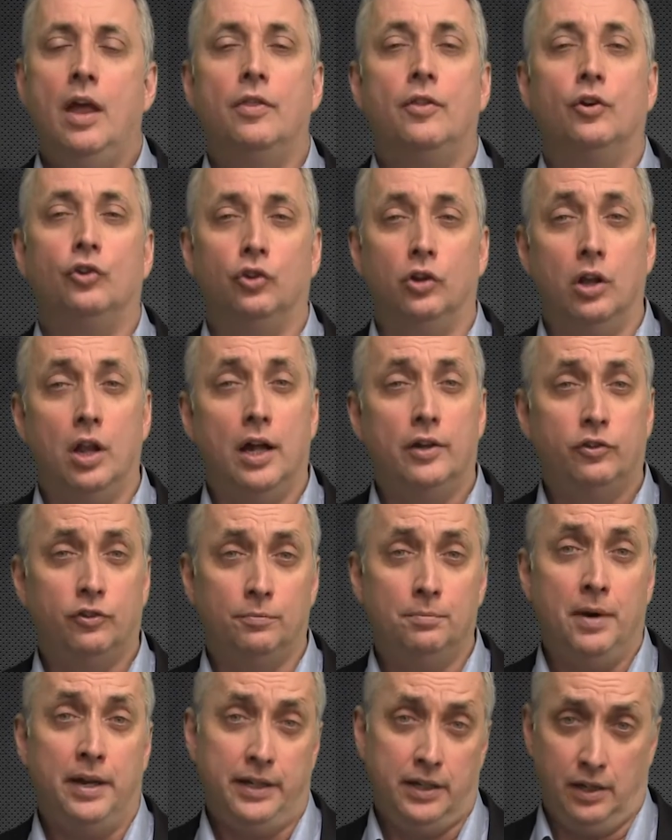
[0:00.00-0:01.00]
There's lots
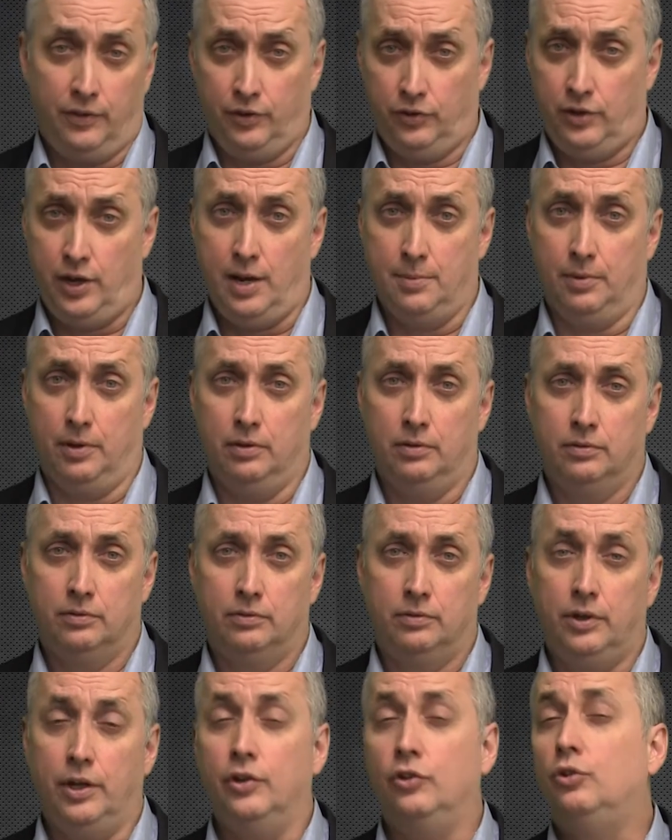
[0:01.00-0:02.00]
of money on the table.
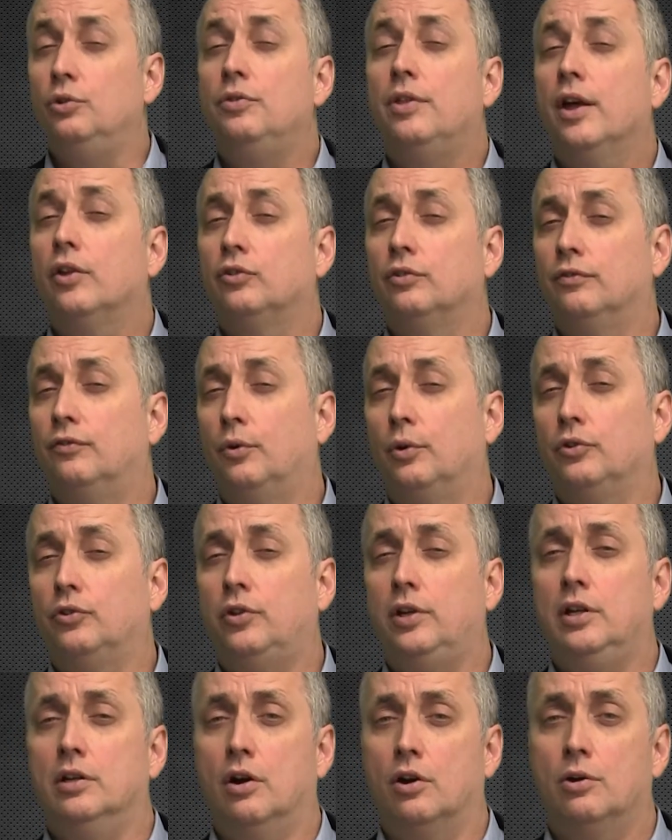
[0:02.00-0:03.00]
In
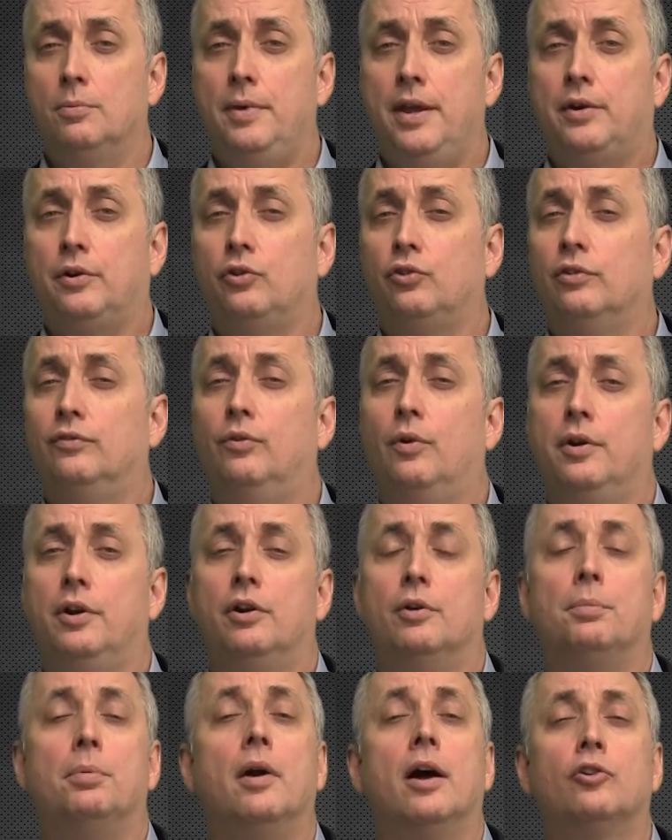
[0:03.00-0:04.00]
2014, automakers avoided
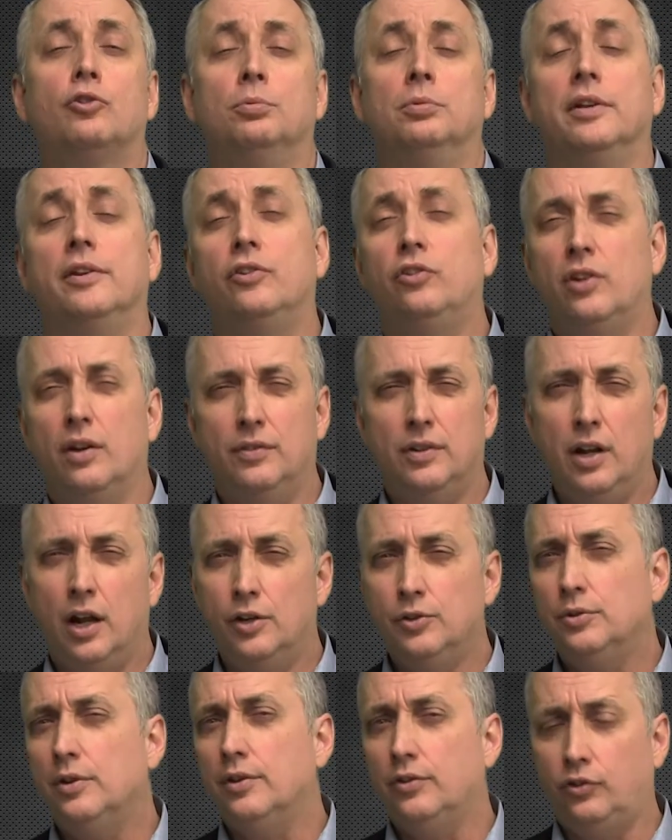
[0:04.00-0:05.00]
approximately
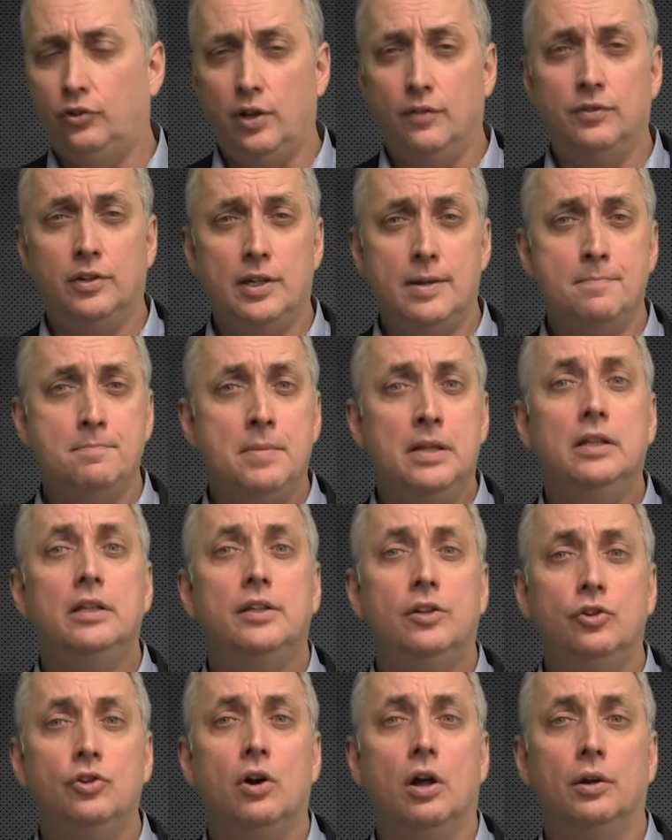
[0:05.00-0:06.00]
$770
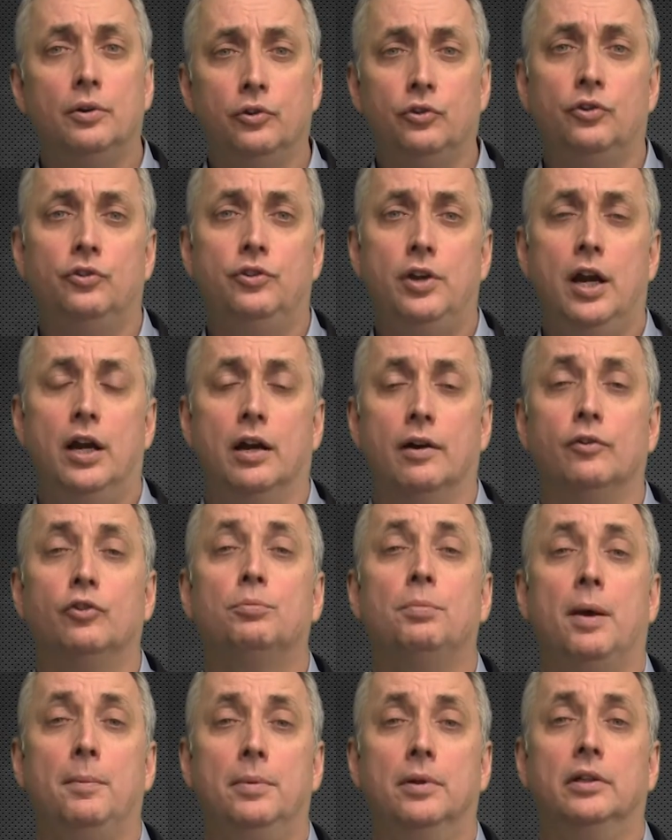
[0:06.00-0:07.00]
million in tariffs
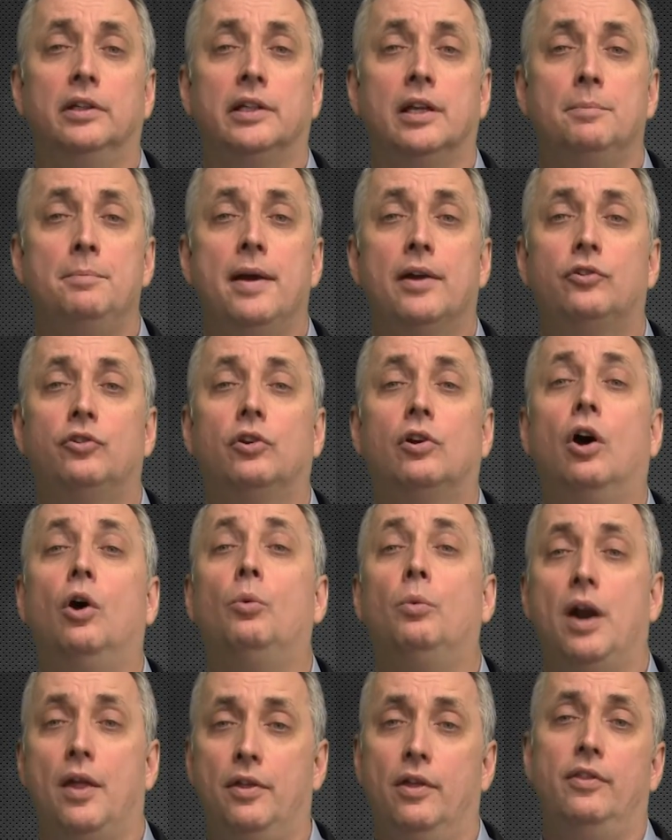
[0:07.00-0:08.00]
by building in Mexico
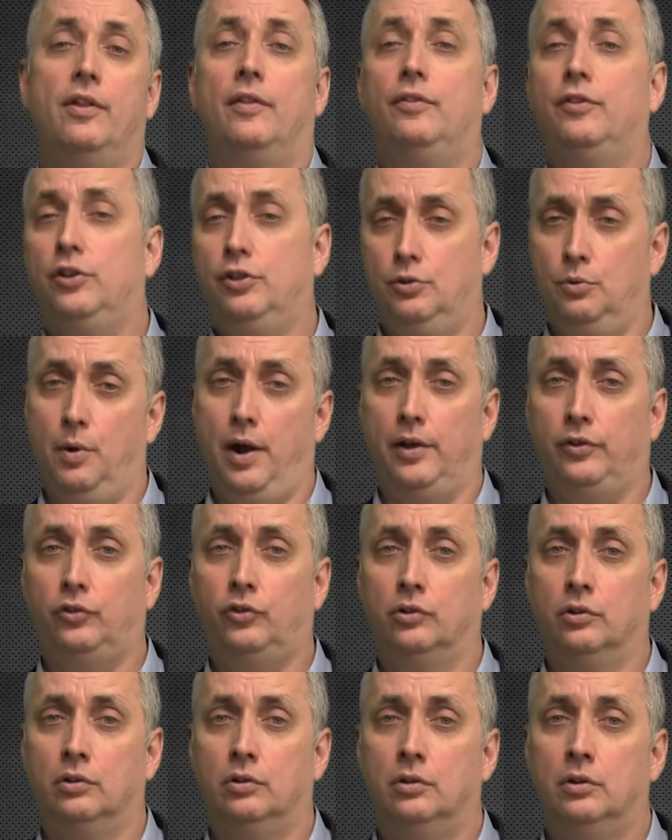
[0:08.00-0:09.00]
rather than the US.